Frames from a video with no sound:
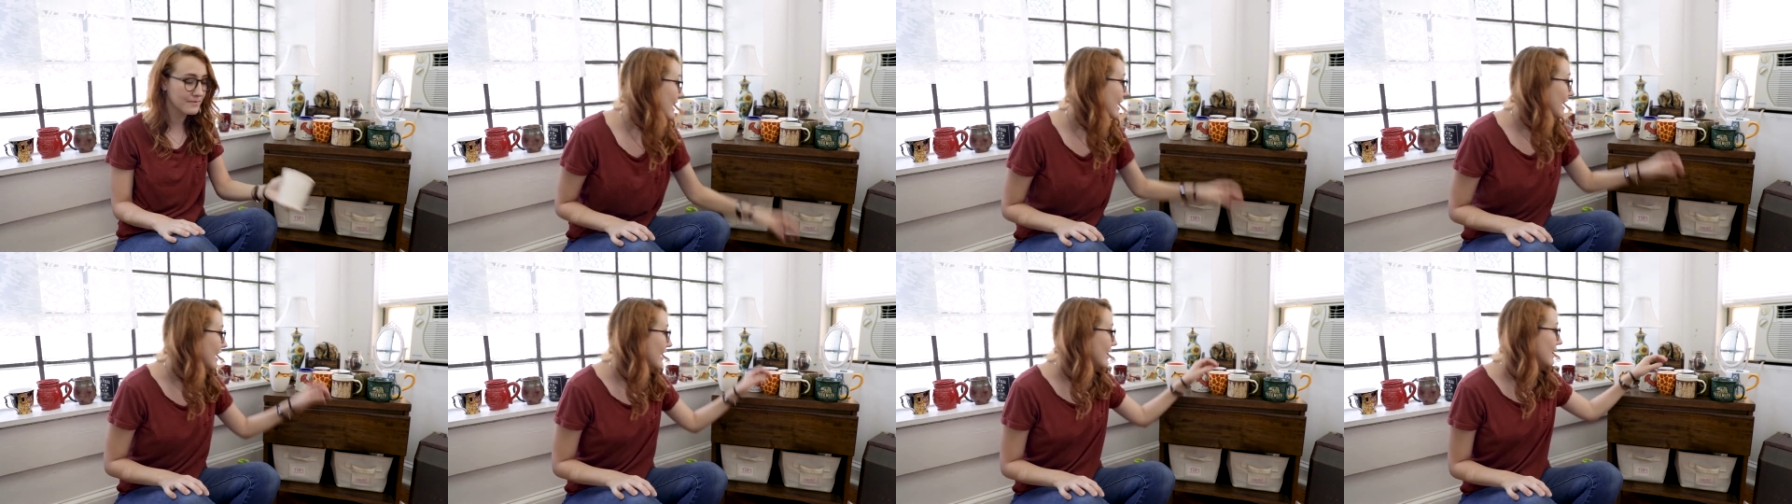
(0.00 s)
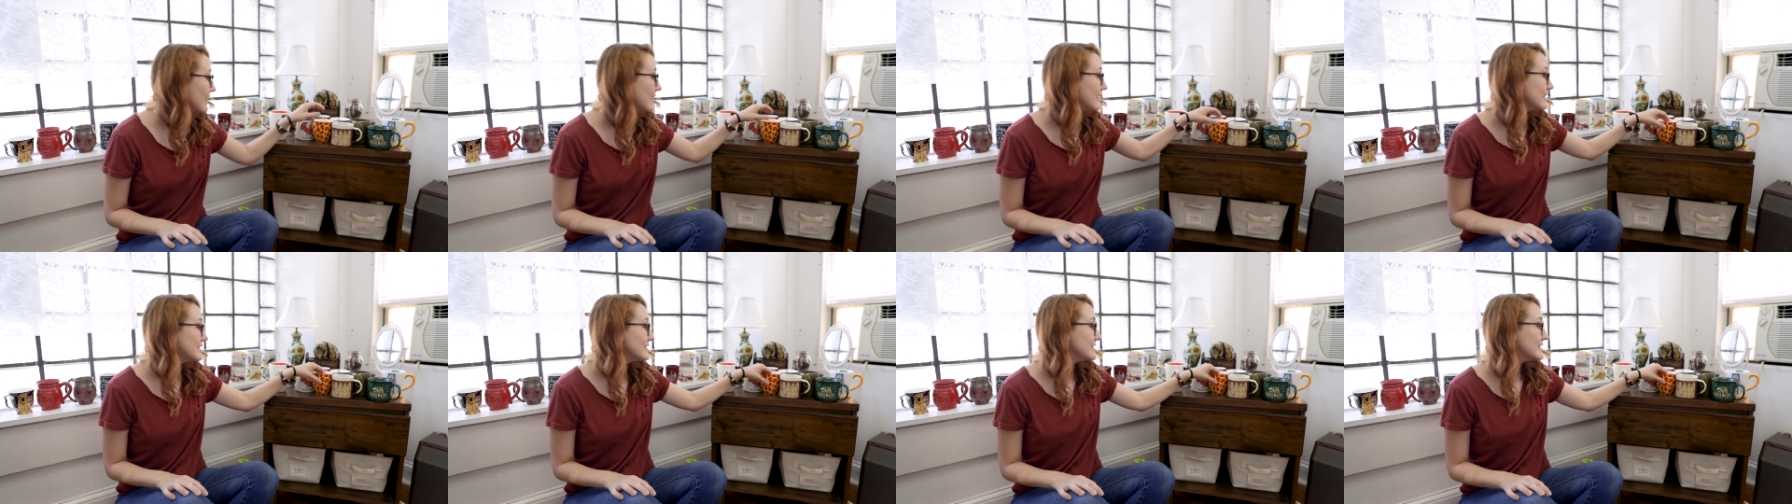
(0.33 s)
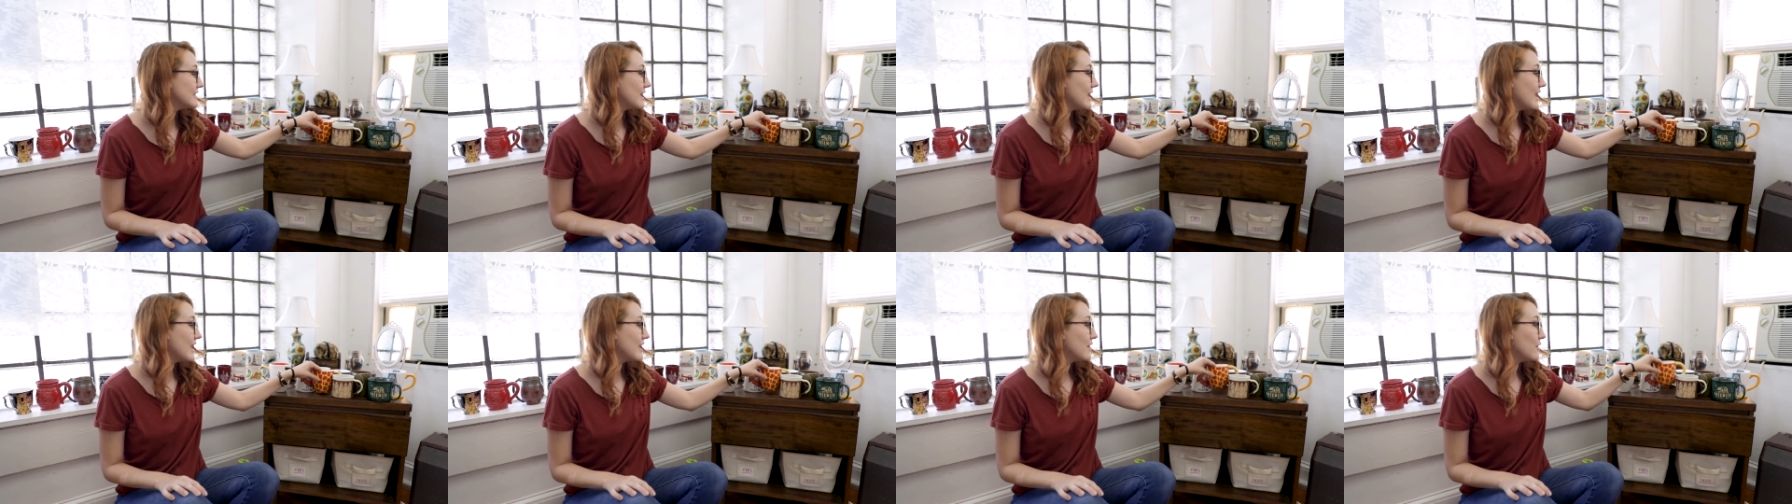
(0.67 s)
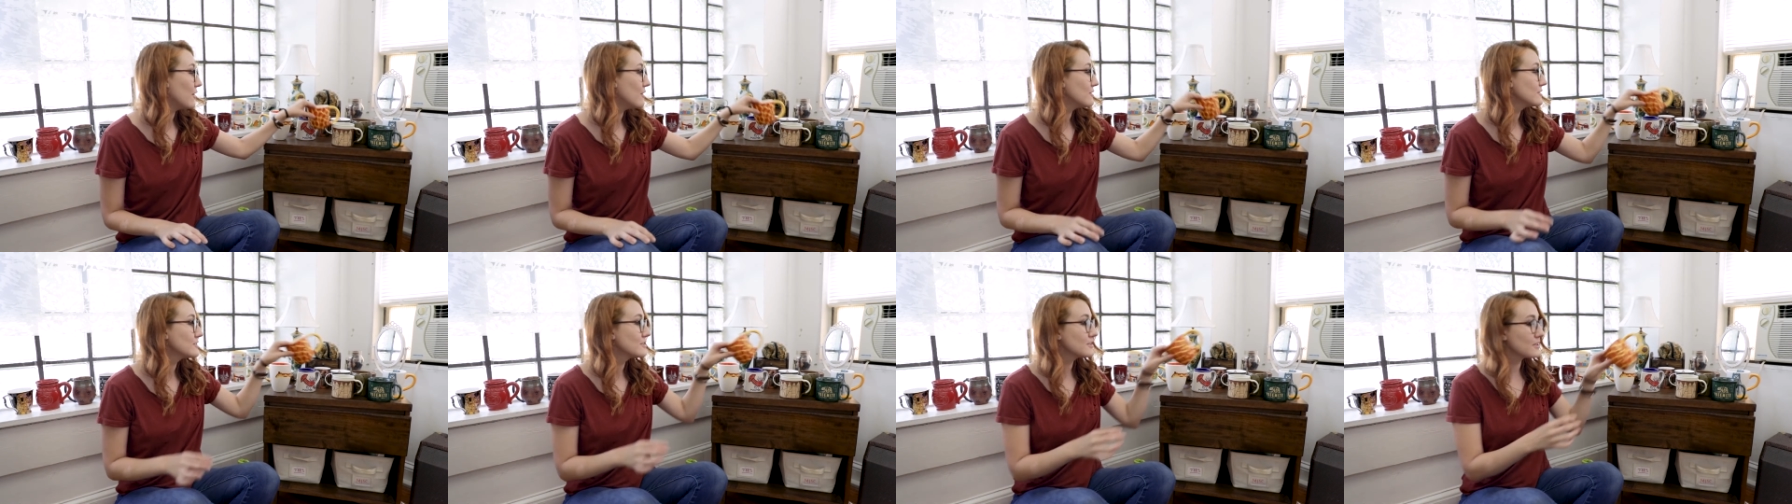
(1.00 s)
And I
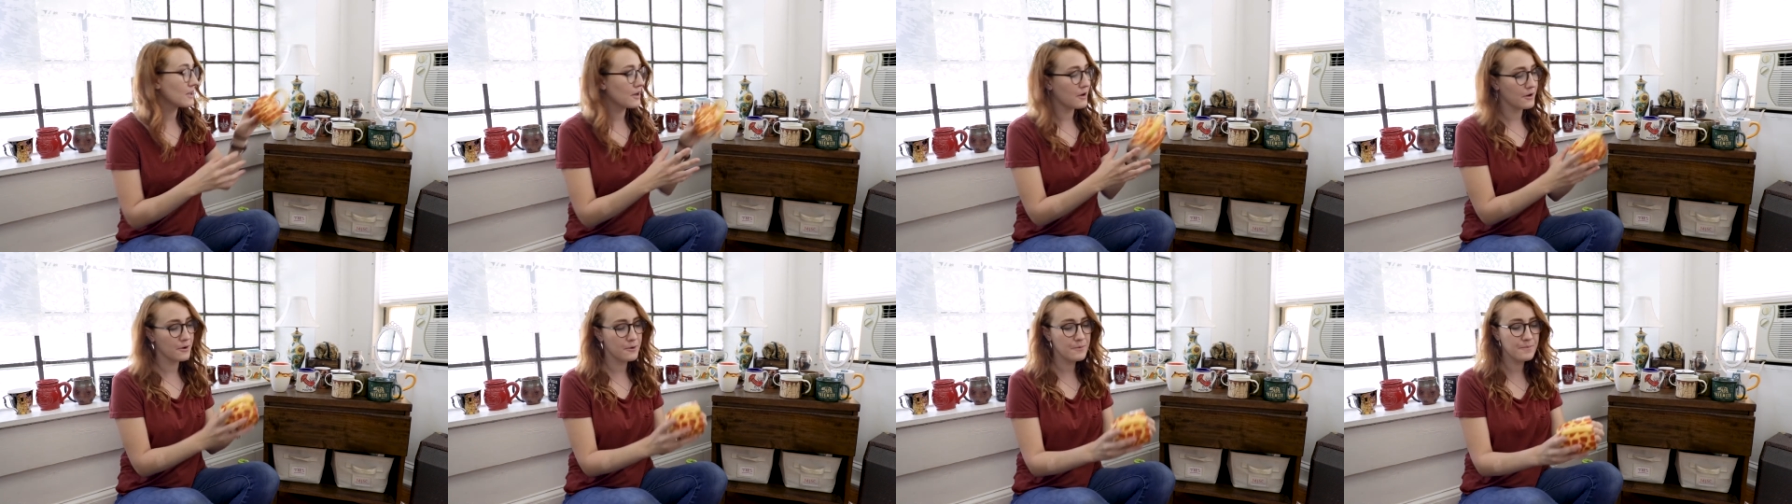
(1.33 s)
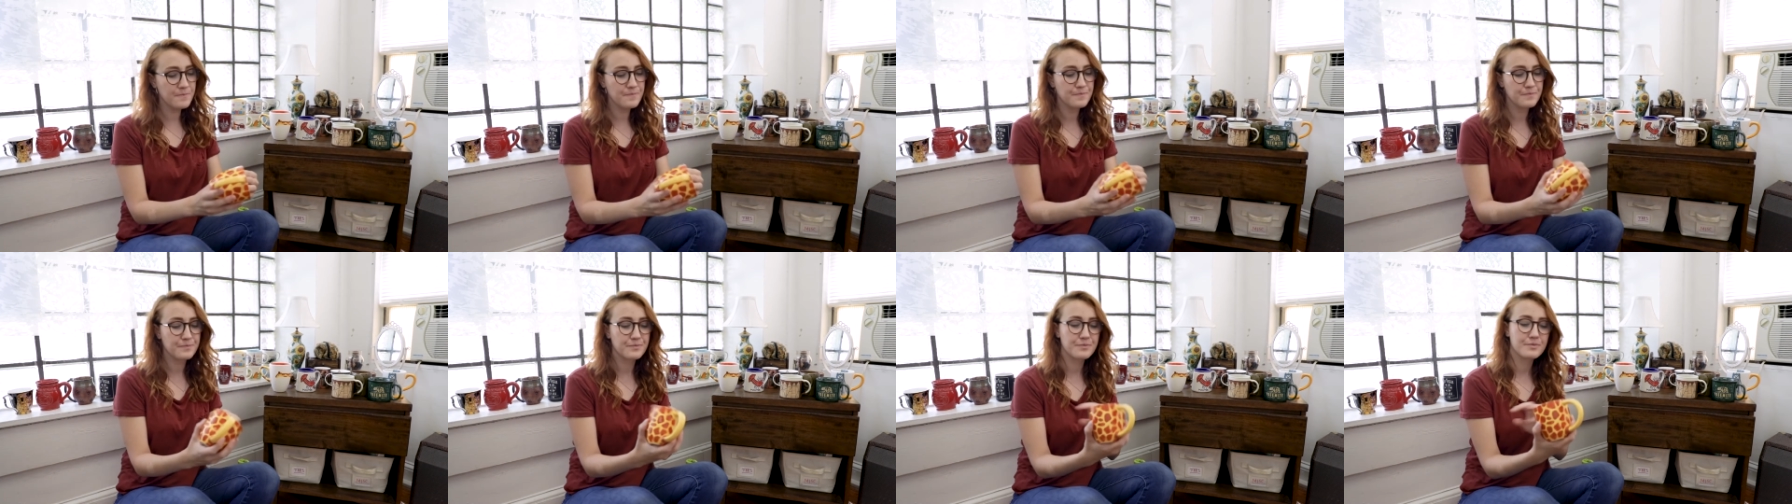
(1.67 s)
also